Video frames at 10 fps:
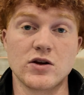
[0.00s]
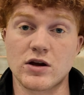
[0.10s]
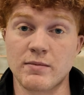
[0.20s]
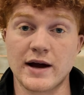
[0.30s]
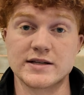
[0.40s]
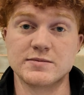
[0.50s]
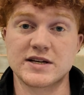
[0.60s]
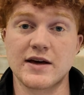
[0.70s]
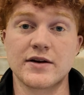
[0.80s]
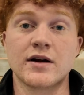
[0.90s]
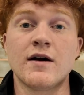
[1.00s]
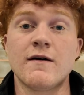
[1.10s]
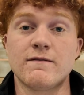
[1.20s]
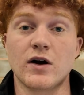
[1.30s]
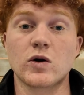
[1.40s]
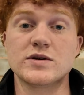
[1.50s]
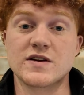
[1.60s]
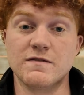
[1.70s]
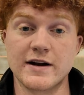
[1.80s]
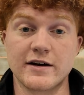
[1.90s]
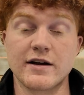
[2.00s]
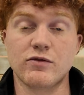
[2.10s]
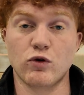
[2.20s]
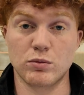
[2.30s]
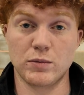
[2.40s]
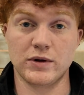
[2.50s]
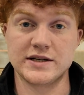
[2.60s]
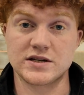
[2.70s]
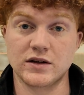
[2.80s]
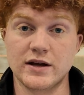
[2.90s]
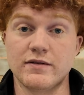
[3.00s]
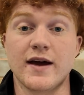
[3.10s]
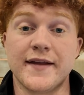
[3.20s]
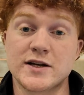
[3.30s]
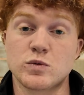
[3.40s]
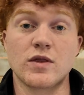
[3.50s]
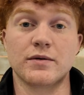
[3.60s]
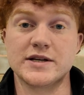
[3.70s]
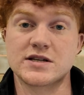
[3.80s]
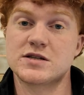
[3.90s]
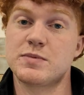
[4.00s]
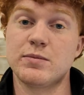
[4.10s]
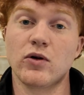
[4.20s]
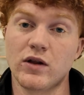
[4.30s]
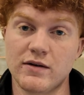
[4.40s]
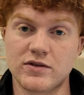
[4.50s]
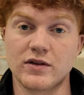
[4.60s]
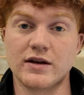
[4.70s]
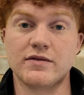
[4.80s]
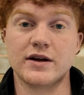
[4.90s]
and you combine them together, Fargo is a very affordable place to live, and that's one of the reasons people love to live